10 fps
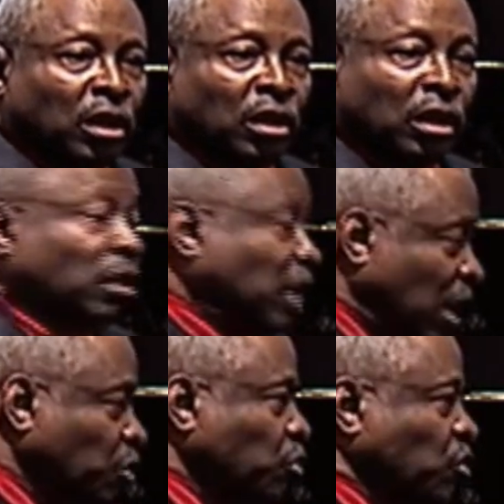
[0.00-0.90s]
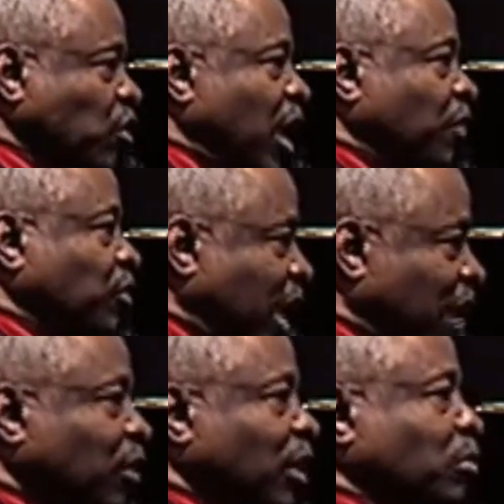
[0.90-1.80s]
and I'll use the staff.
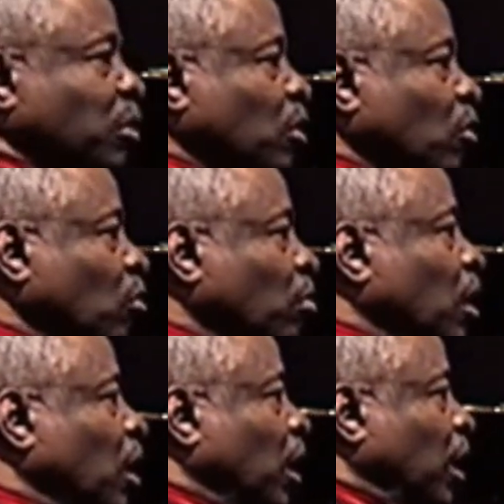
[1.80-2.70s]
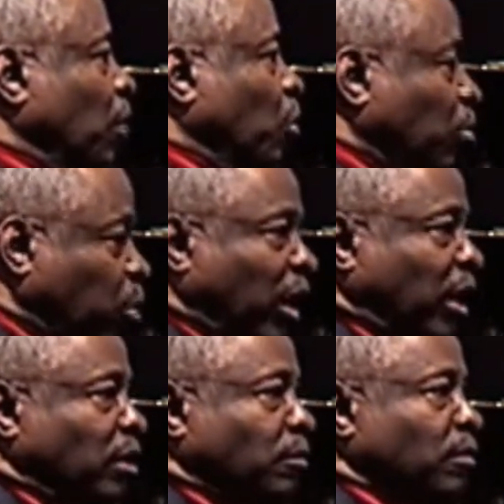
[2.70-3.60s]
Staff gets in a group, and we pray.
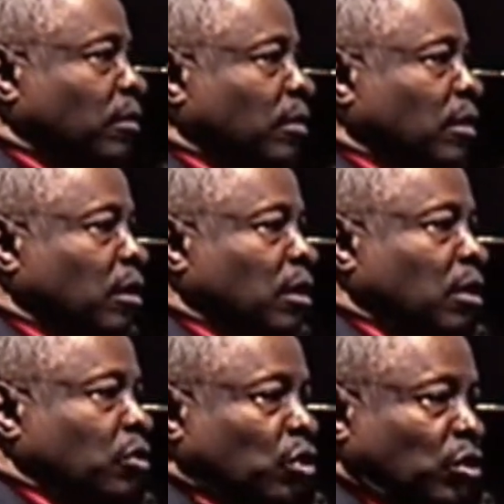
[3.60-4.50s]
Certain